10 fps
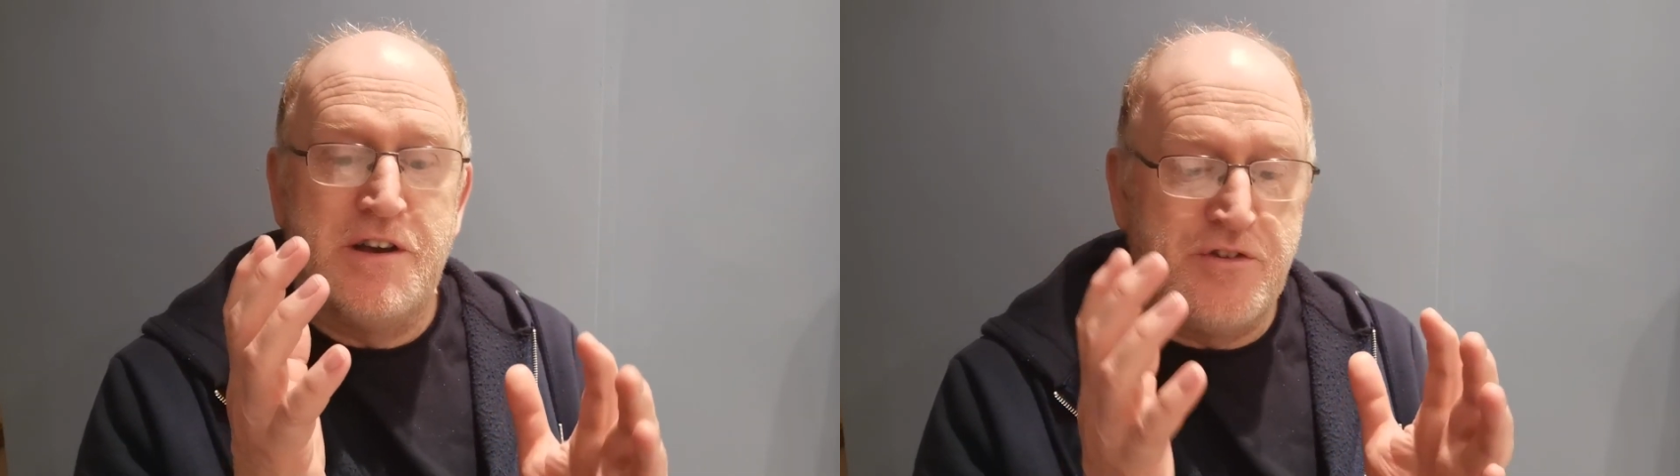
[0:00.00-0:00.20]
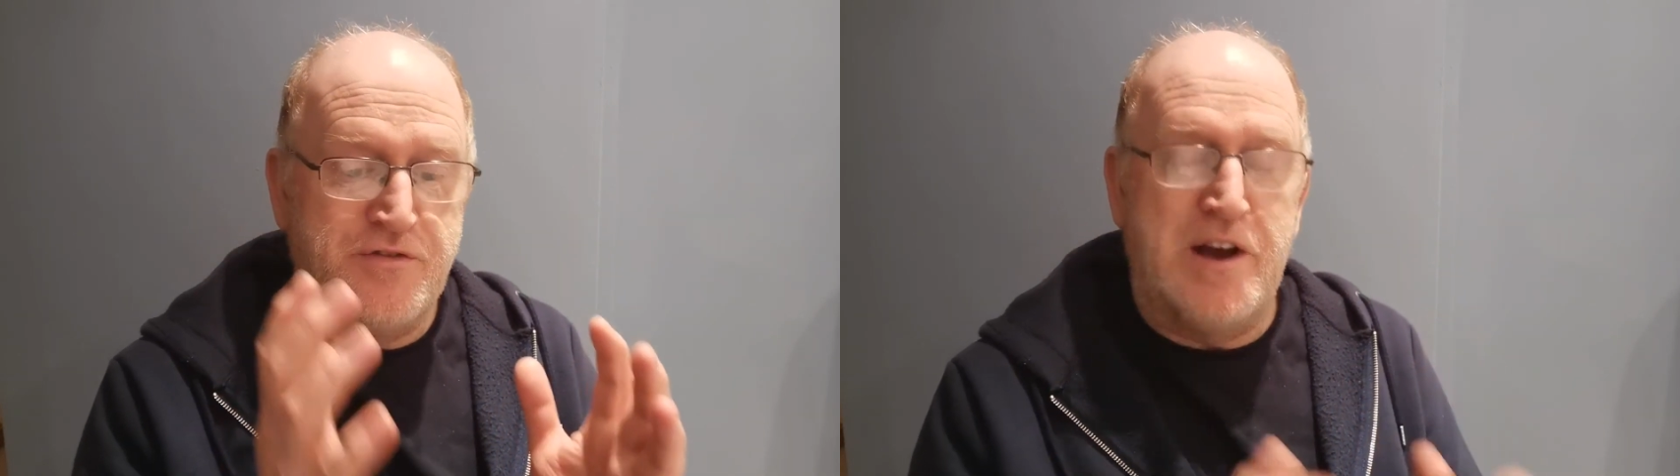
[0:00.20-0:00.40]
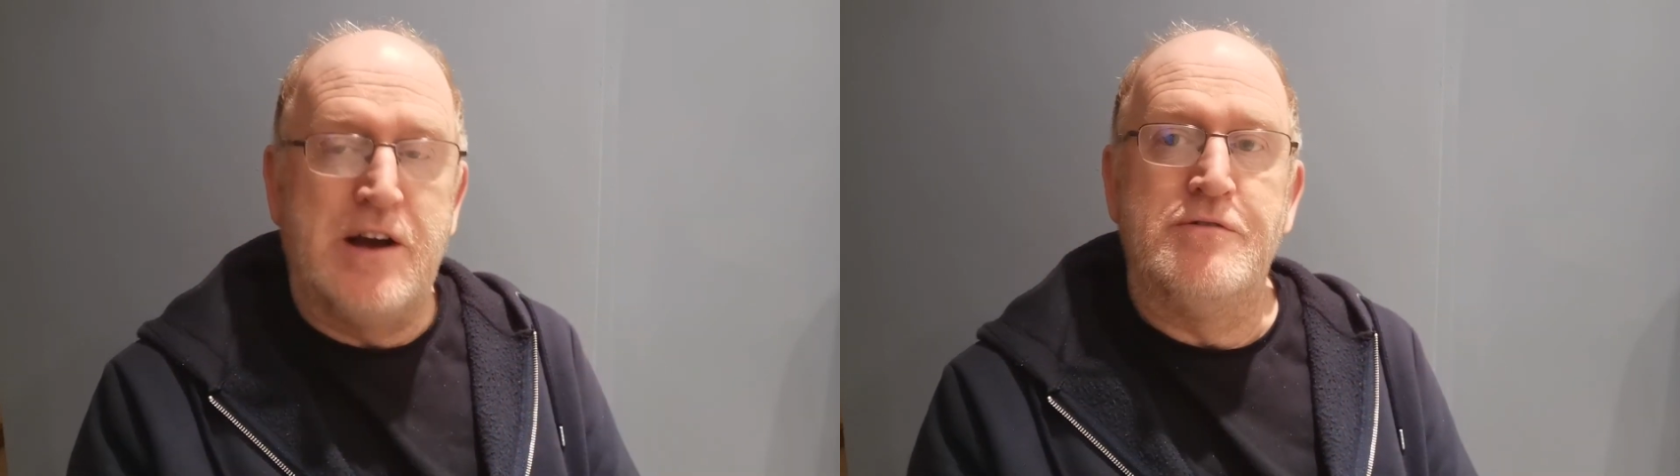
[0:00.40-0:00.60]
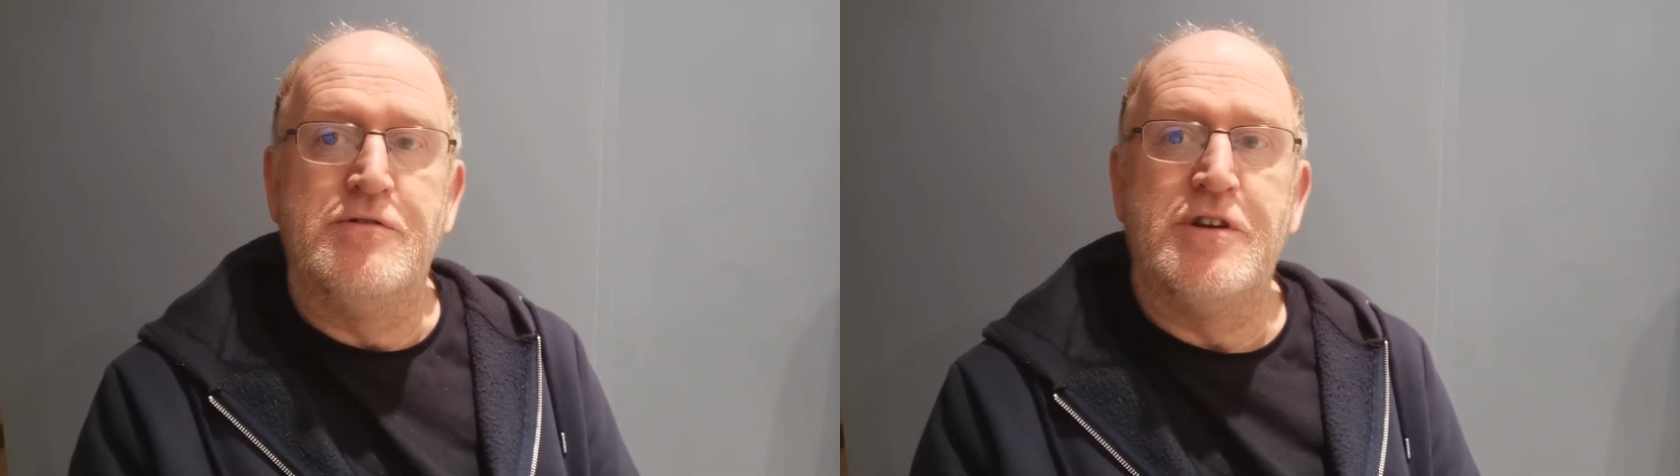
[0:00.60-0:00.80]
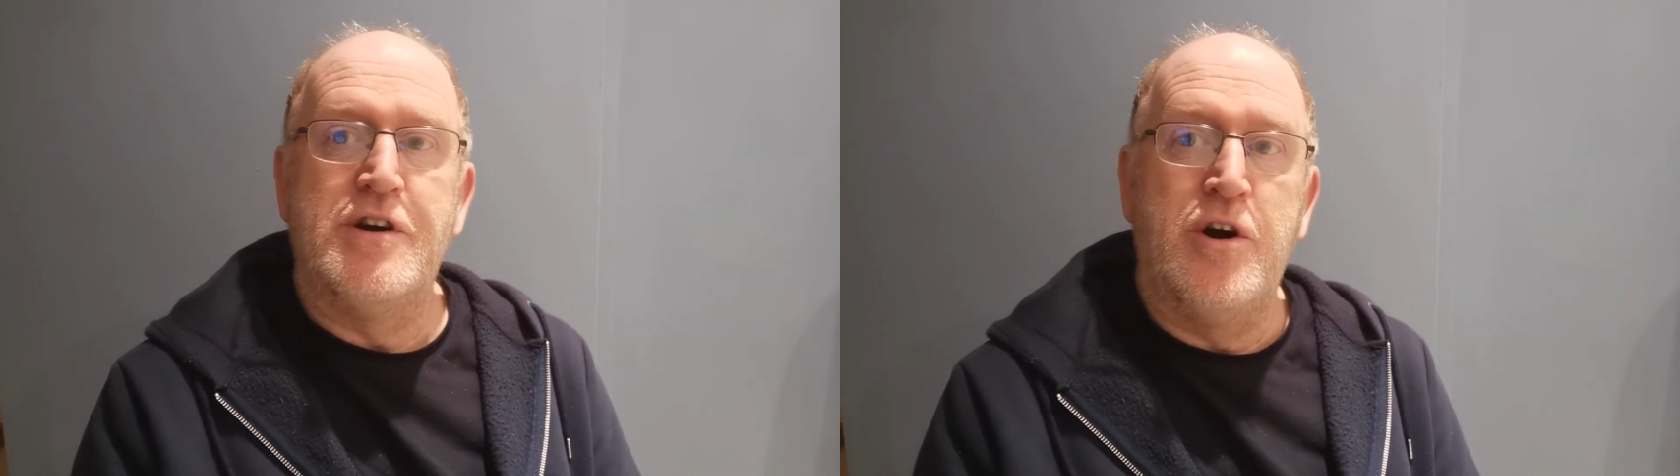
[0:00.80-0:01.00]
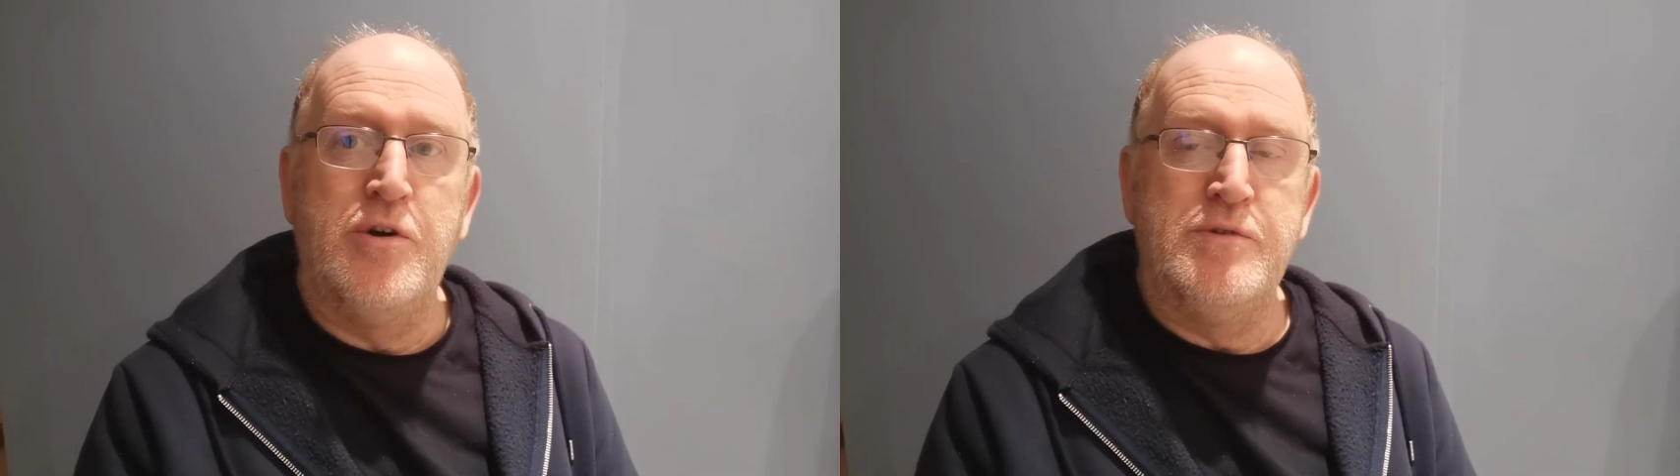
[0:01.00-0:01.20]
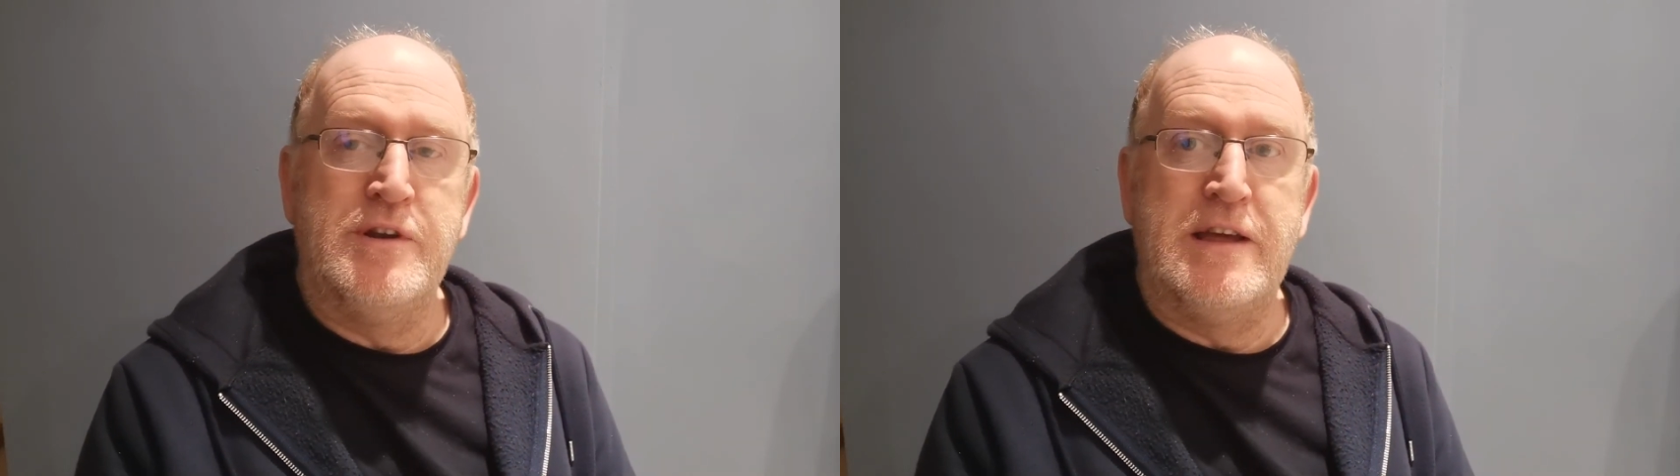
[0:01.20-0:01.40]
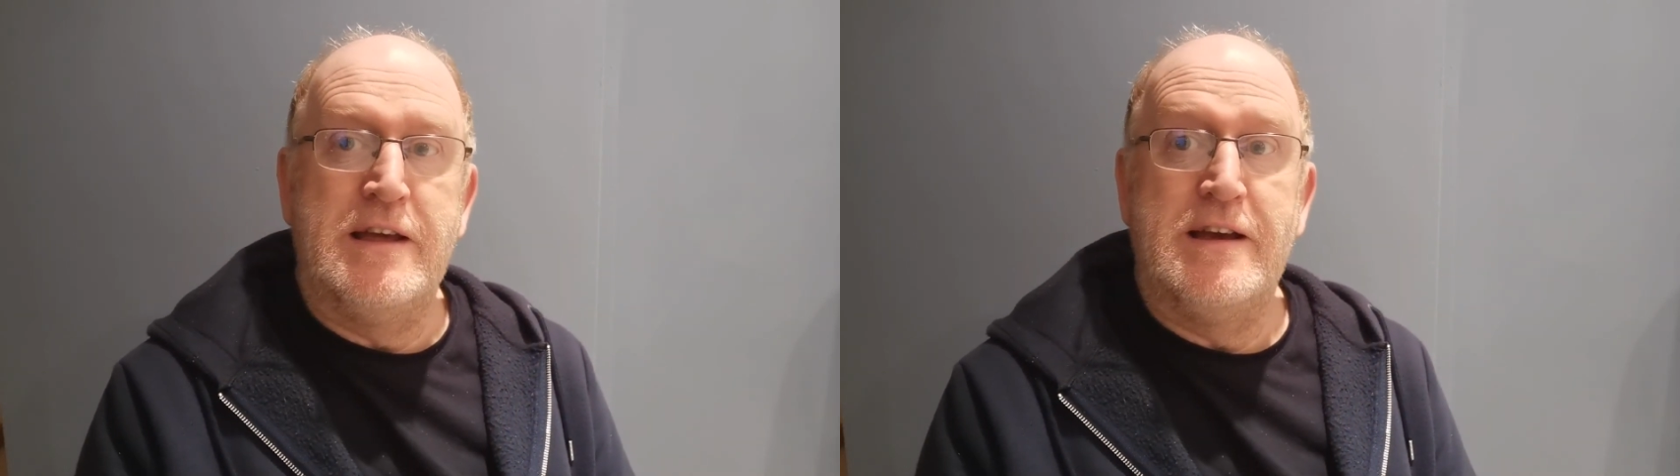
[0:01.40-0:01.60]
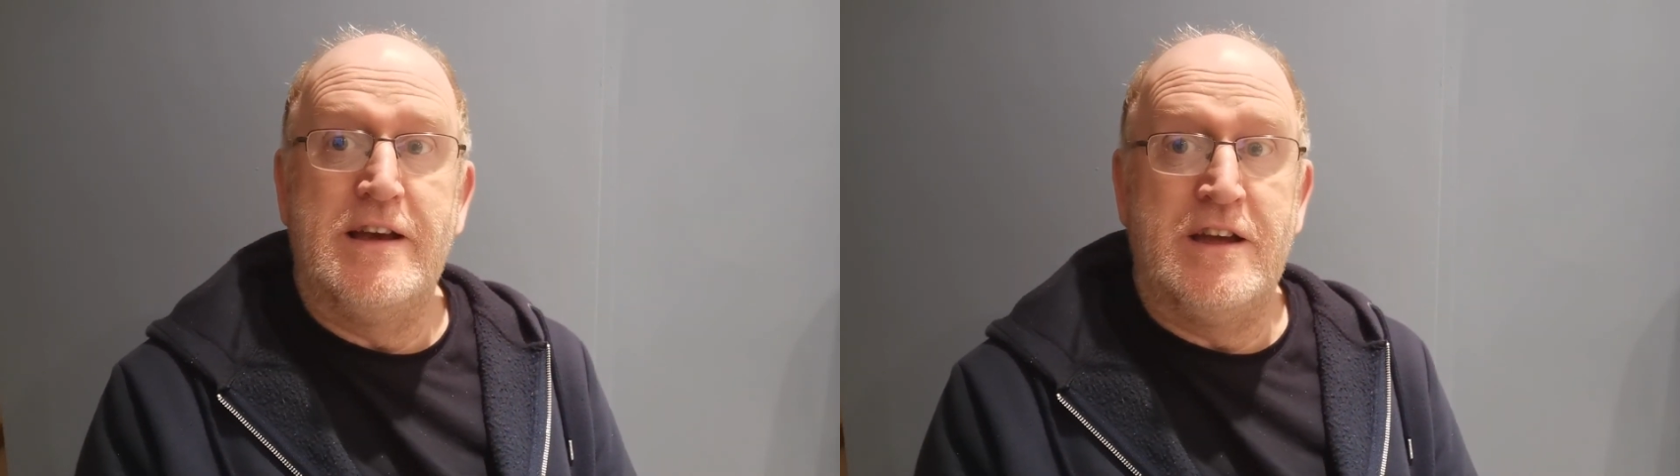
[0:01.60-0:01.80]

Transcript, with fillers: is found only